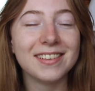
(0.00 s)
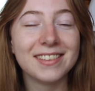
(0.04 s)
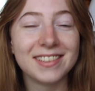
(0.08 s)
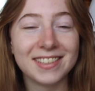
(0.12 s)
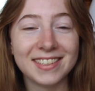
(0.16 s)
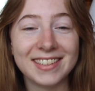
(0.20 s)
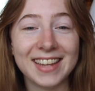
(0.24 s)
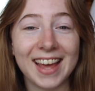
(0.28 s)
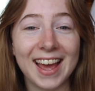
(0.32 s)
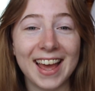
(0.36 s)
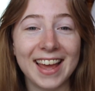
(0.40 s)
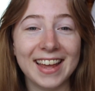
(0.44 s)

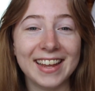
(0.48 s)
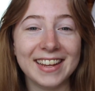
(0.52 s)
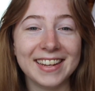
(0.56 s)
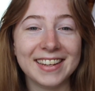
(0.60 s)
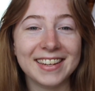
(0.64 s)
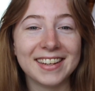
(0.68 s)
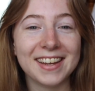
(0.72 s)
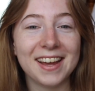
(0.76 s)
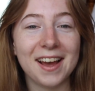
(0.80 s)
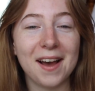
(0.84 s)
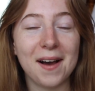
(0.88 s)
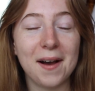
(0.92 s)

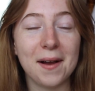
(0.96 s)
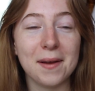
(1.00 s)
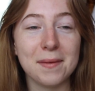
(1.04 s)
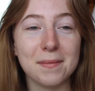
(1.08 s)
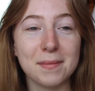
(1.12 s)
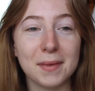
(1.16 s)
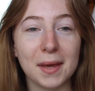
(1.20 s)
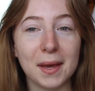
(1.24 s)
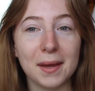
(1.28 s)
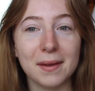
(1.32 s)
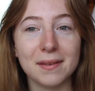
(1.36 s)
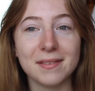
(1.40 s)
Today
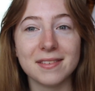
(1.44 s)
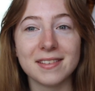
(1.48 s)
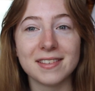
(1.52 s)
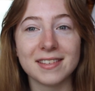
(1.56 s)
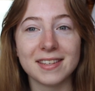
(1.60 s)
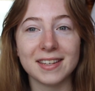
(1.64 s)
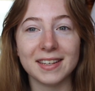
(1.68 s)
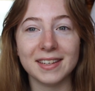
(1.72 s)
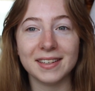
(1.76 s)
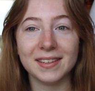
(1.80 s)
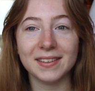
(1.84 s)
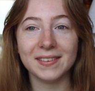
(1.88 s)
I'm going
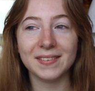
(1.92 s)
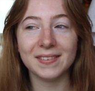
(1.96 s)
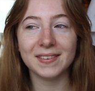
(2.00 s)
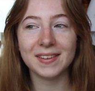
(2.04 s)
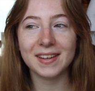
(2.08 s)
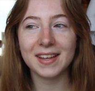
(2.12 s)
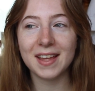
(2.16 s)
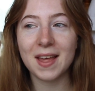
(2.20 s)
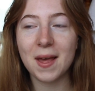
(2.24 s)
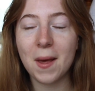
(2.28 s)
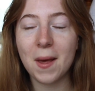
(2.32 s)
to